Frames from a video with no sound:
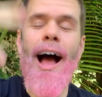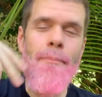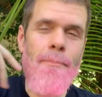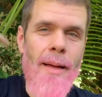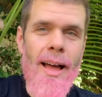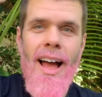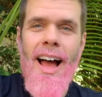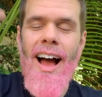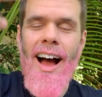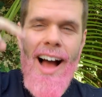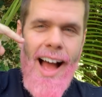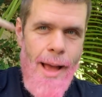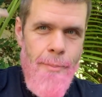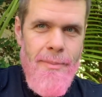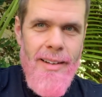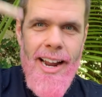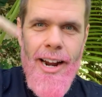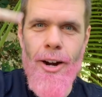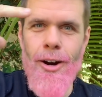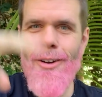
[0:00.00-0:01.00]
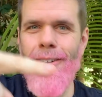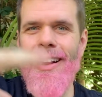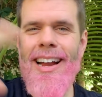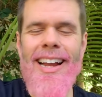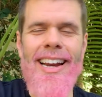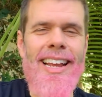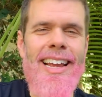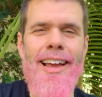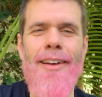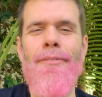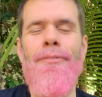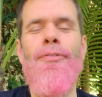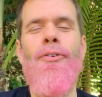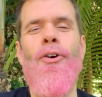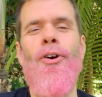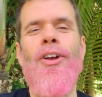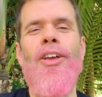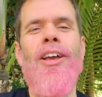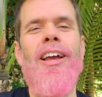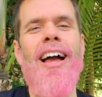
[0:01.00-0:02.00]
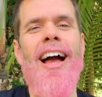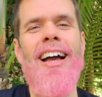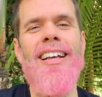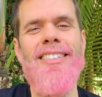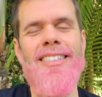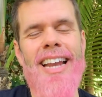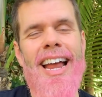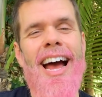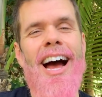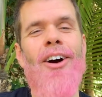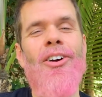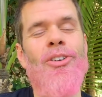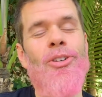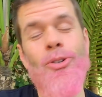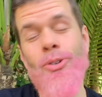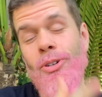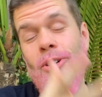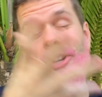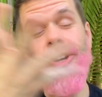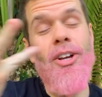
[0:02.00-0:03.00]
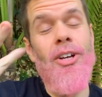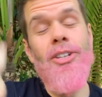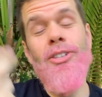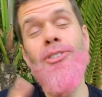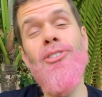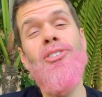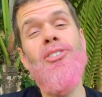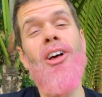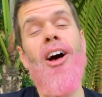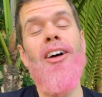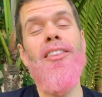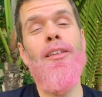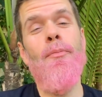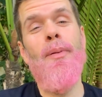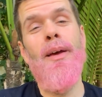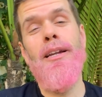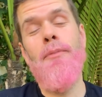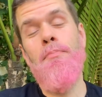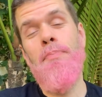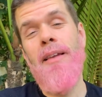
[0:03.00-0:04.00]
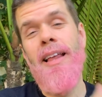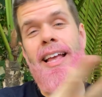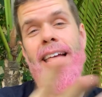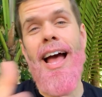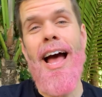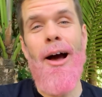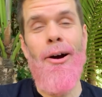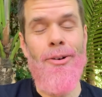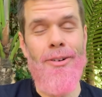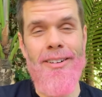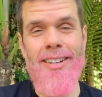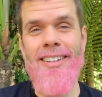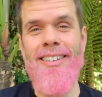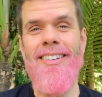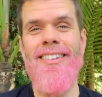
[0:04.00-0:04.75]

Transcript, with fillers: I'm I'm narrating it for you guys now. You you saw the bit play out